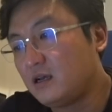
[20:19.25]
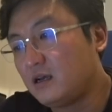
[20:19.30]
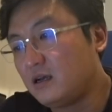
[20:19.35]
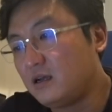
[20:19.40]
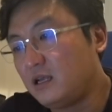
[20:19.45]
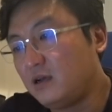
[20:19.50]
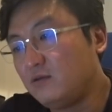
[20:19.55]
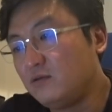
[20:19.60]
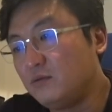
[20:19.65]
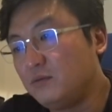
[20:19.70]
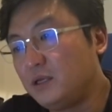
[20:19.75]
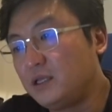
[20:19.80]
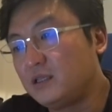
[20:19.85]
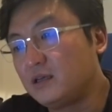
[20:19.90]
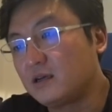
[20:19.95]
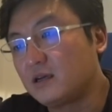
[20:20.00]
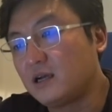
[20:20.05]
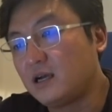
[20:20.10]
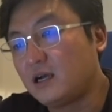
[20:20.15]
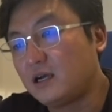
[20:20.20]
That will make the
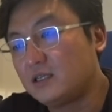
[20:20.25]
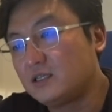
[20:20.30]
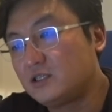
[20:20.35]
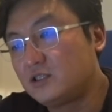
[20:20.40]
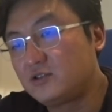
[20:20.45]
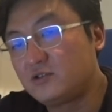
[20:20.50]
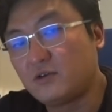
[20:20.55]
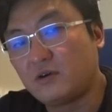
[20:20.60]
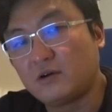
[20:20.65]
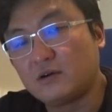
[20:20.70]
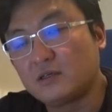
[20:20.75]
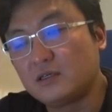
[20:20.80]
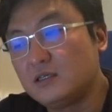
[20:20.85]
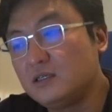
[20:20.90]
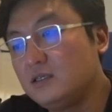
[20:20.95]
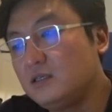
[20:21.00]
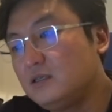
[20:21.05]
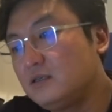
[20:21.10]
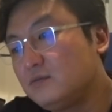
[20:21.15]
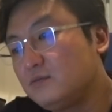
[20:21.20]
car stronger,
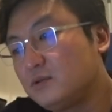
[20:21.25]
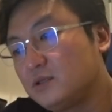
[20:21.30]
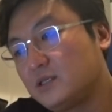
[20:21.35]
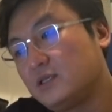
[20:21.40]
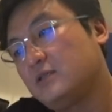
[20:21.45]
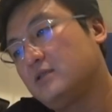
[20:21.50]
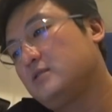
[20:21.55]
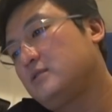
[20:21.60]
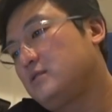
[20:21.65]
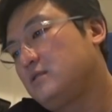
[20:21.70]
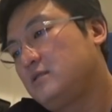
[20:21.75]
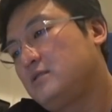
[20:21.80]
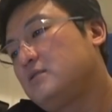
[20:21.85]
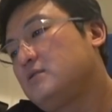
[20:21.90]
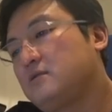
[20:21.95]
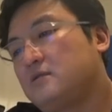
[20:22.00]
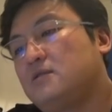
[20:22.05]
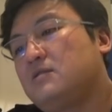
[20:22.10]
because